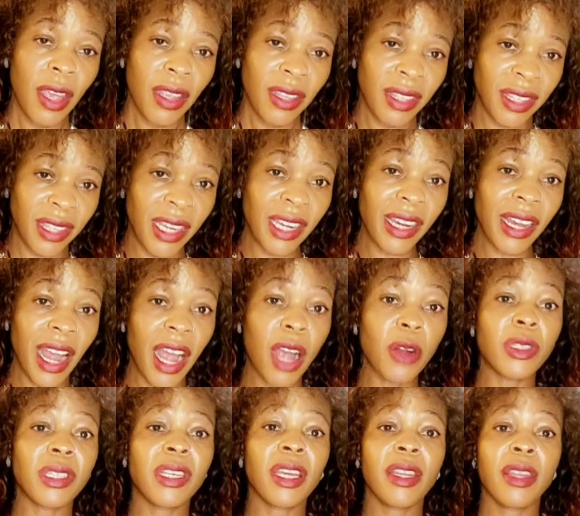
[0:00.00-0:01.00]
Think
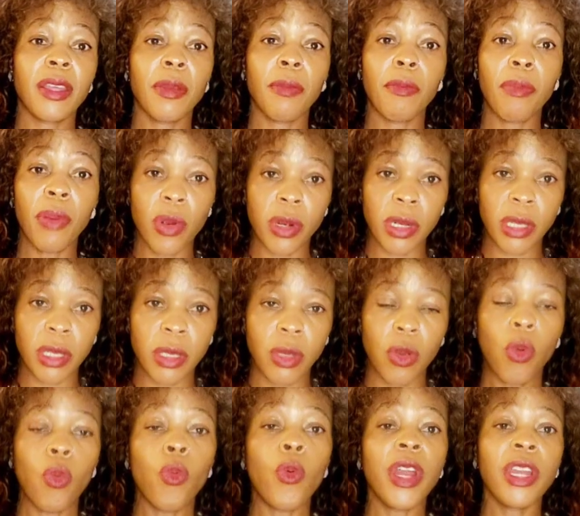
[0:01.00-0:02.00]
outside the
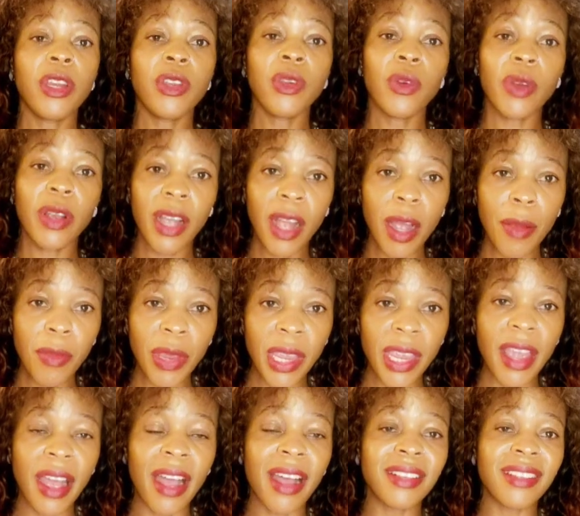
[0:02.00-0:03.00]
box. When you come
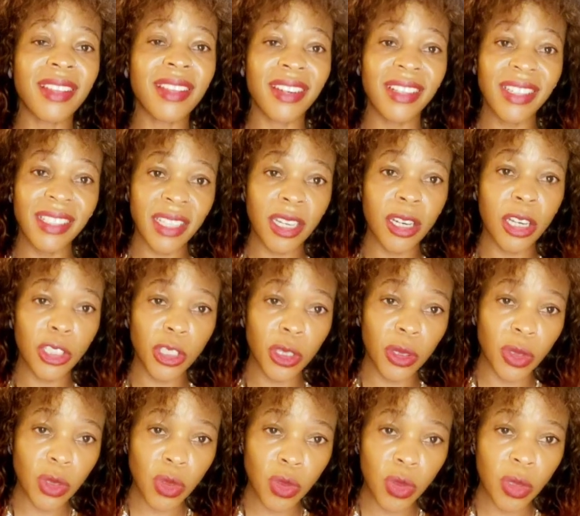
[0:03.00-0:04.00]
here as an
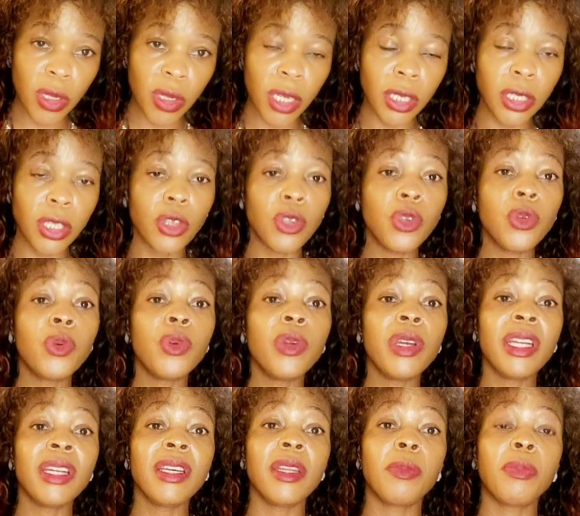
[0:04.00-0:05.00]
international student, you
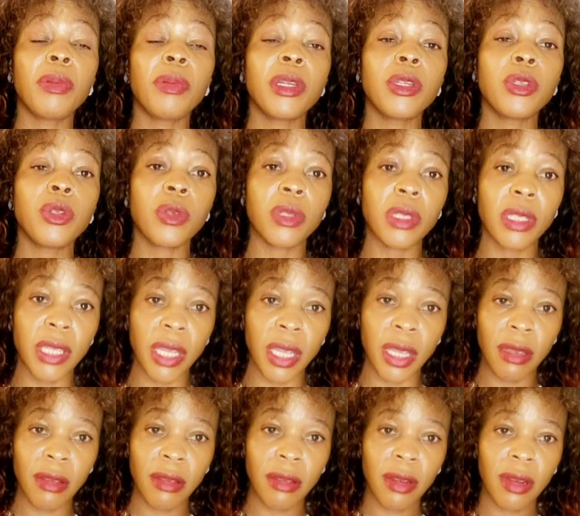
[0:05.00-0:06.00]
need a place to
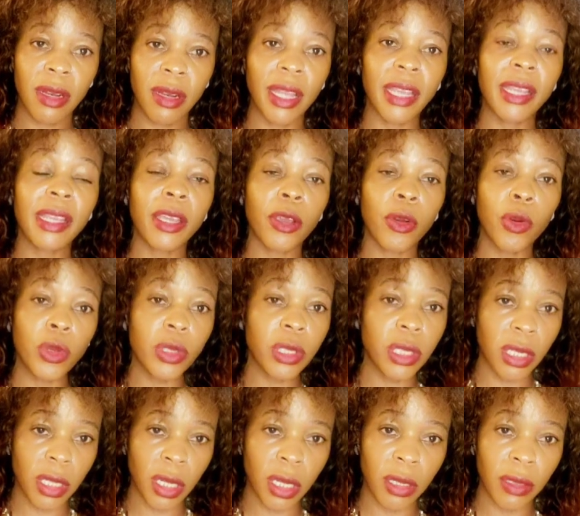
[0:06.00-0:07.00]
stay, like a
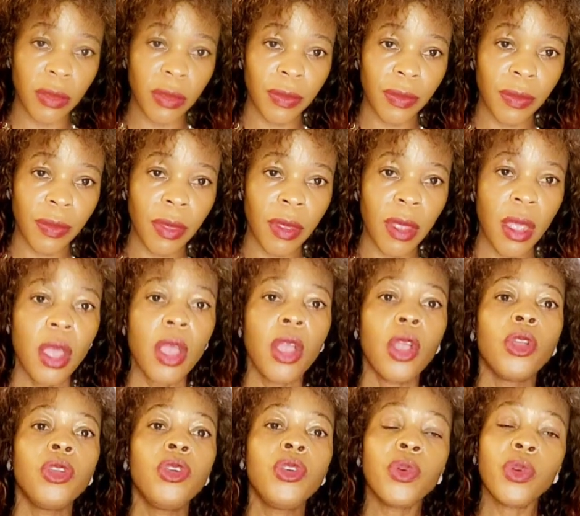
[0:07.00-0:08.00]
hostel.
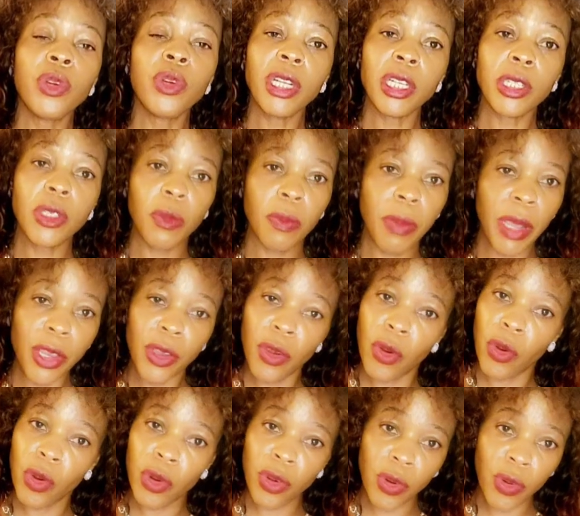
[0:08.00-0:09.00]
You need to buy
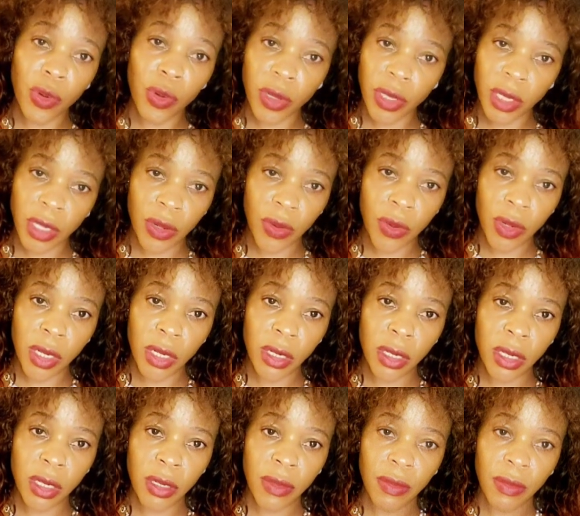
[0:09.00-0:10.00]
your own
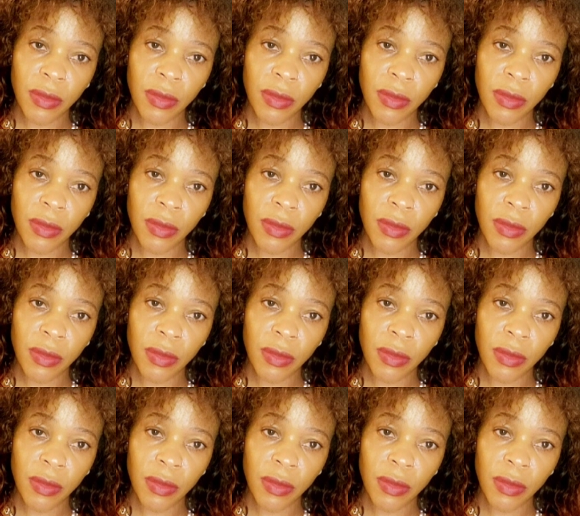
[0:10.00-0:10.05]
groceries.